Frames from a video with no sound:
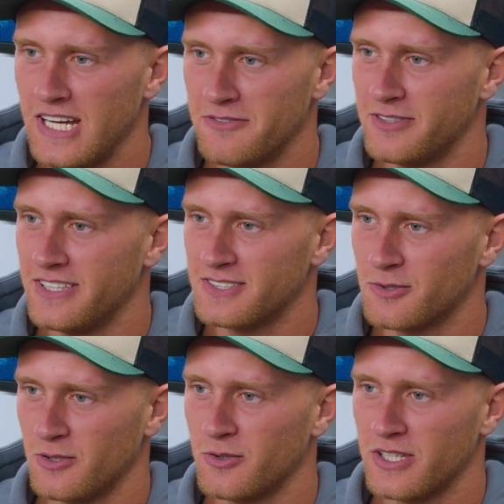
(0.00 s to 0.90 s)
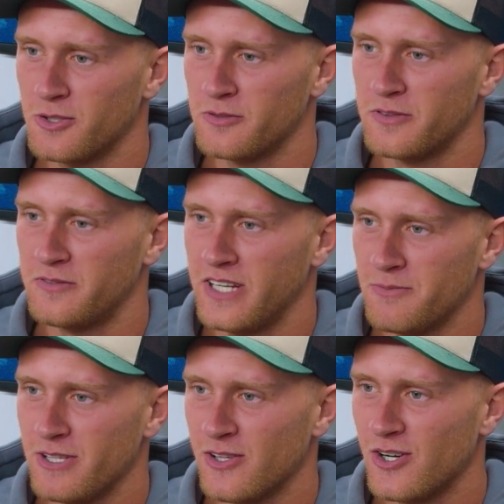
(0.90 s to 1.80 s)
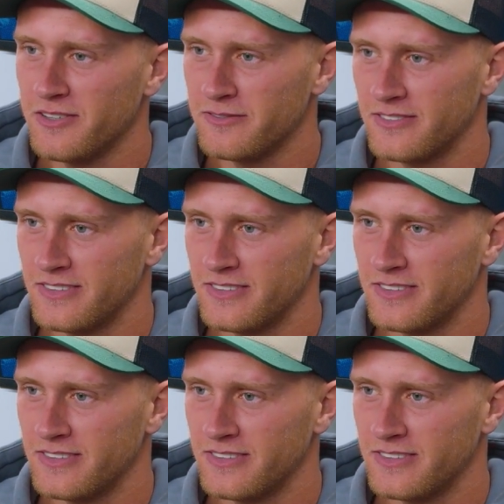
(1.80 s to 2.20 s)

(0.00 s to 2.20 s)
Everything's sort of looking good for family life.